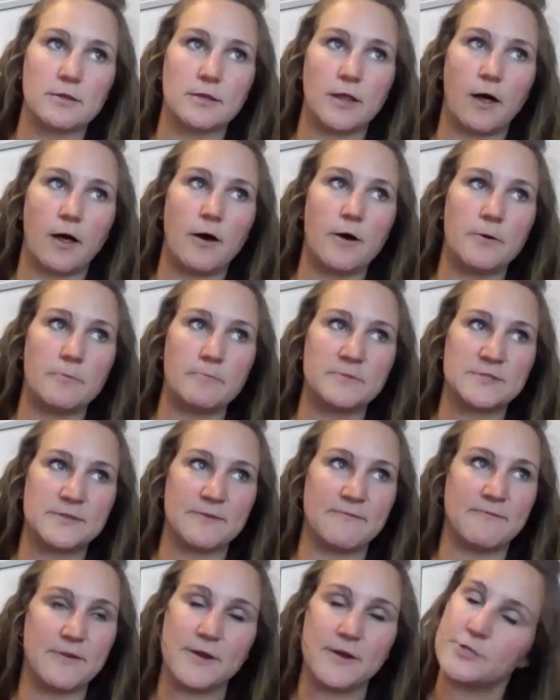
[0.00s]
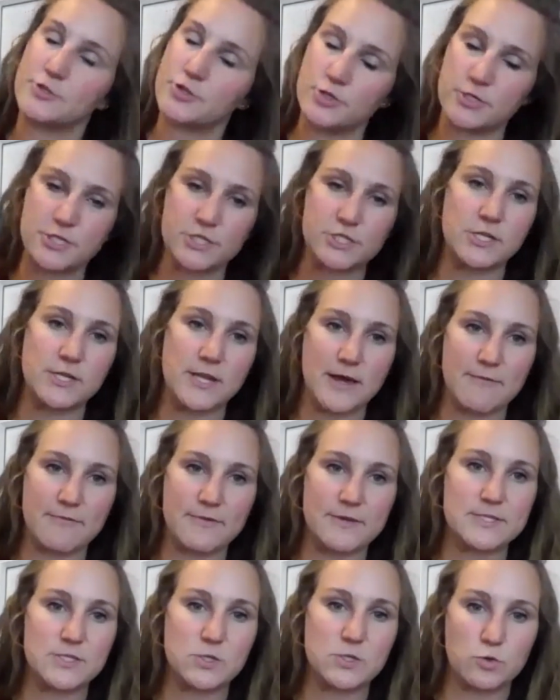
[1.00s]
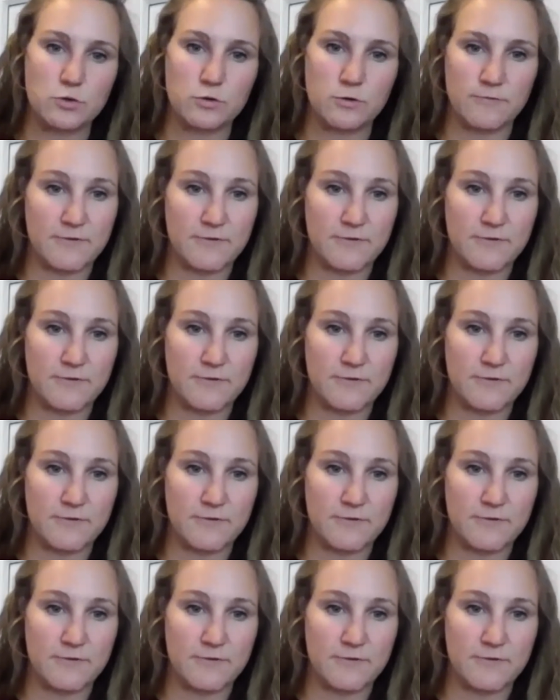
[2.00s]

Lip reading: It's a very tradition-heavy school,